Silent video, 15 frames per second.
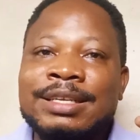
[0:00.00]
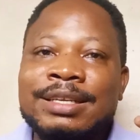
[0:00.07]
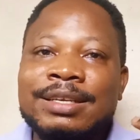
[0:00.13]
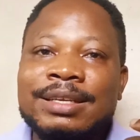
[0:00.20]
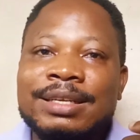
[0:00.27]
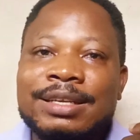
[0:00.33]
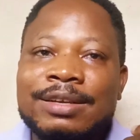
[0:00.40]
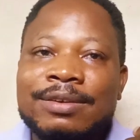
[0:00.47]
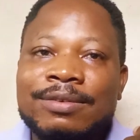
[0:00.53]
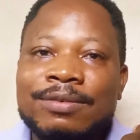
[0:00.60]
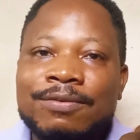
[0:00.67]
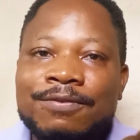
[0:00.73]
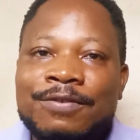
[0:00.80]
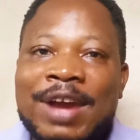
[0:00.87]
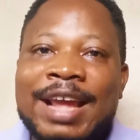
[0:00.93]
the
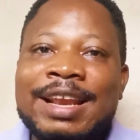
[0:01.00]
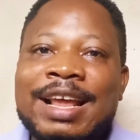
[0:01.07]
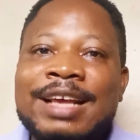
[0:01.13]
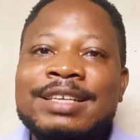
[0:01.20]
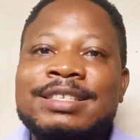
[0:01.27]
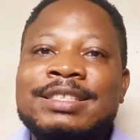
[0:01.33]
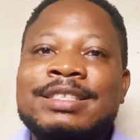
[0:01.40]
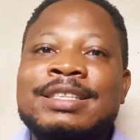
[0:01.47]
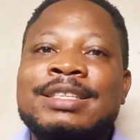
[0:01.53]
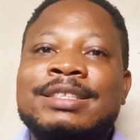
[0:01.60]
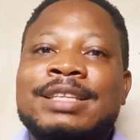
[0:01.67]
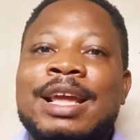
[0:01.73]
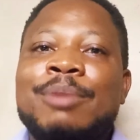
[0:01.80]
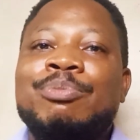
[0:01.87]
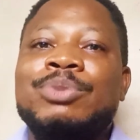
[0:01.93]
final
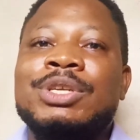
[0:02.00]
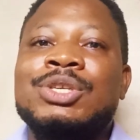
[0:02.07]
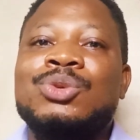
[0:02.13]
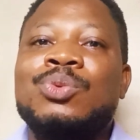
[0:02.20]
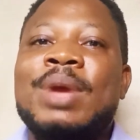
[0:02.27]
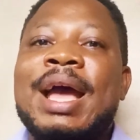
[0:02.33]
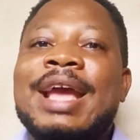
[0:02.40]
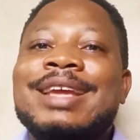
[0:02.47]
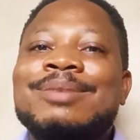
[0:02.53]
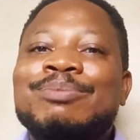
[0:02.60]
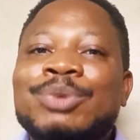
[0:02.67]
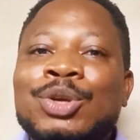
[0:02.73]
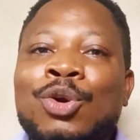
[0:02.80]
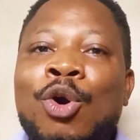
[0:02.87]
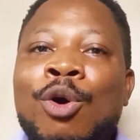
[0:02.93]
step is where
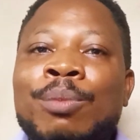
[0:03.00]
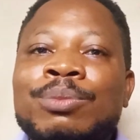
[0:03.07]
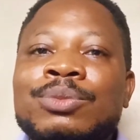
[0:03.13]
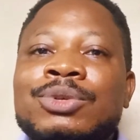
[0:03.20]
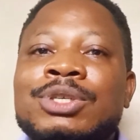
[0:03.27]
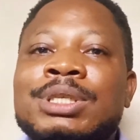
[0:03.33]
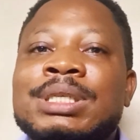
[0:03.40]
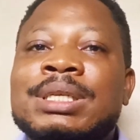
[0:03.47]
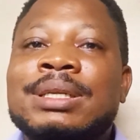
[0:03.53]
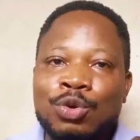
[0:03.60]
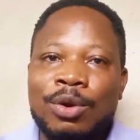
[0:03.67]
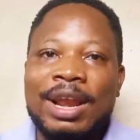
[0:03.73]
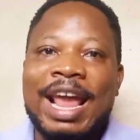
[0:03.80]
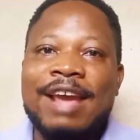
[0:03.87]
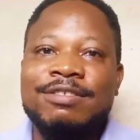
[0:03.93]
it becomes
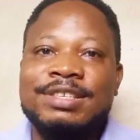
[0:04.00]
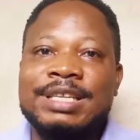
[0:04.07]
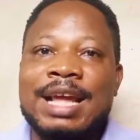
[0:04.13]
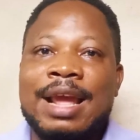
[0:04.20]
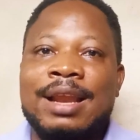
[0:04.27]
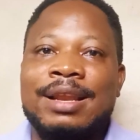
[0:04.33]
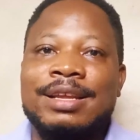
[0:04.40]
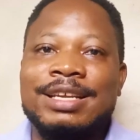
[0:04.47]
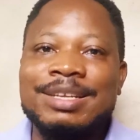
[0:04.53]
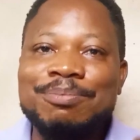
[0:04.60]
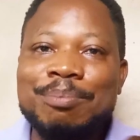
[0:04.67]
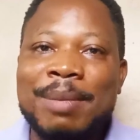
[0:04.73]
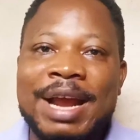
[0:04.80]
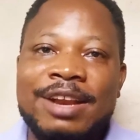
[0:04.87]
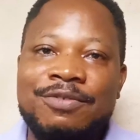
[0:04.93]
your lifestyle.
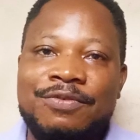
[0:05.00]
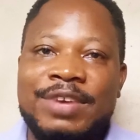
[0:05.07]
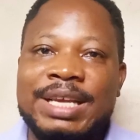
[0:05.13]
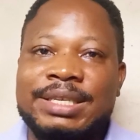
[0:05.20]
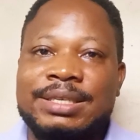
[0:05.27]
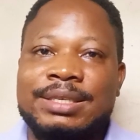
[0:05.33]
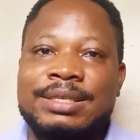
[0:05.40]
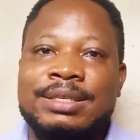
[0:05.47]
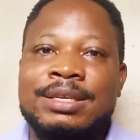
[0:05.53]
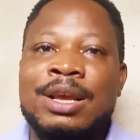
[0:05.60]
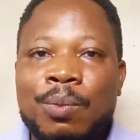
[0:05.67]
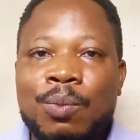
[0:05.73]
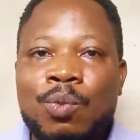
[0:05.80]
It manifests.